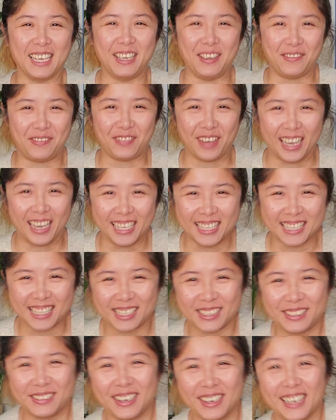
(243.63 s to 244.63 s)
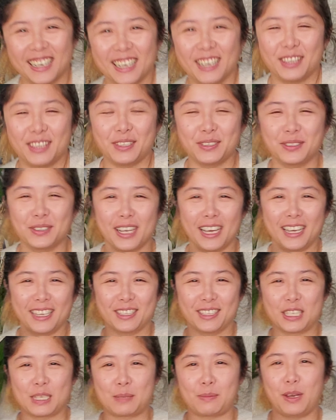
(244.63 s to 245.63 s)
effects when I do like
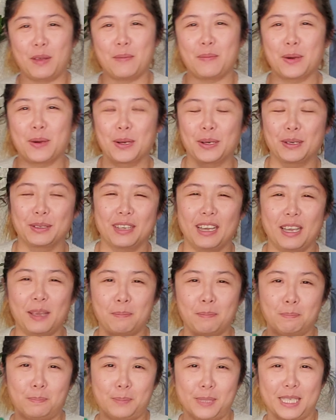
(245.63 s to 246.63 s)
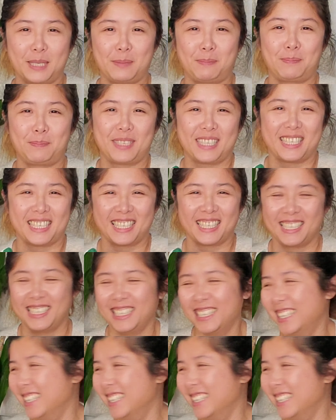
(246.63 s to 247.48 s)
the spray bottle, like psst, psst.